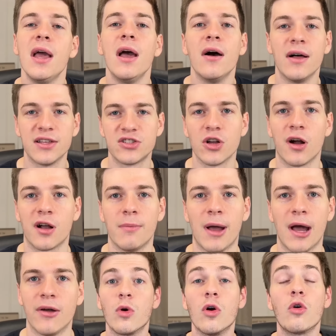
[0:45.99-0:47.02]
Let's talk
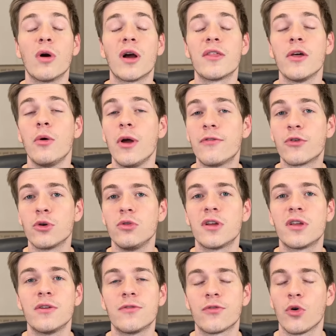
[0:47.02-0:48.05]
about it. Real quick though, if you're
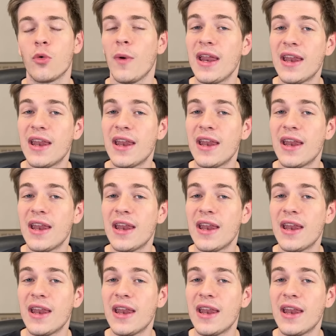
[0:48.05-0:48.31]
looking for a way